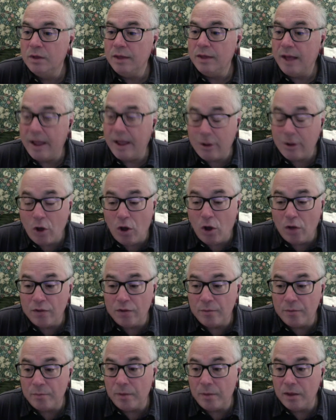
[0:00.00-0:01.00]
I called
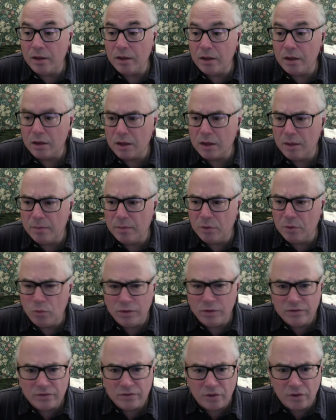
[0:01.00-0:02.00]
them uh, a couple of
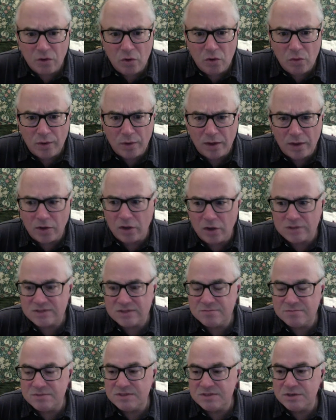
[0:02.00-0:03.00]
weeks ago when I got
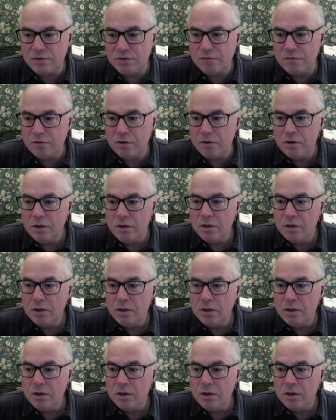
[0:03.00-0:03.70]
some silver.